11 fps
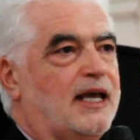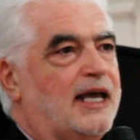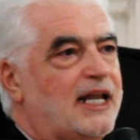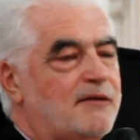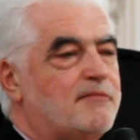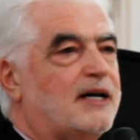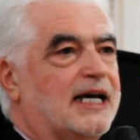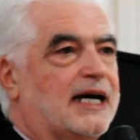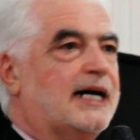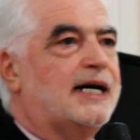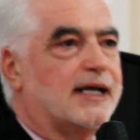in my
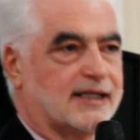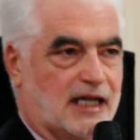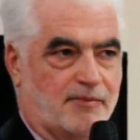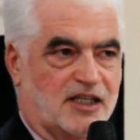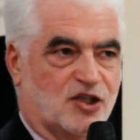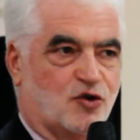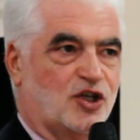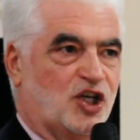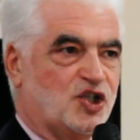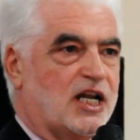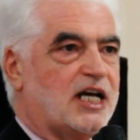heart I'm a
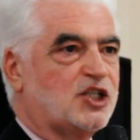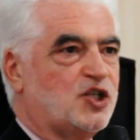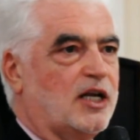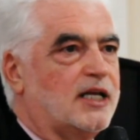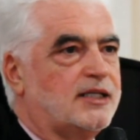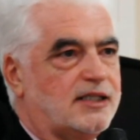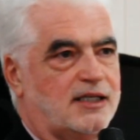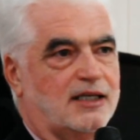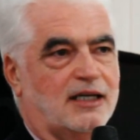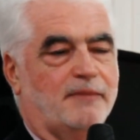Scottish nationalist,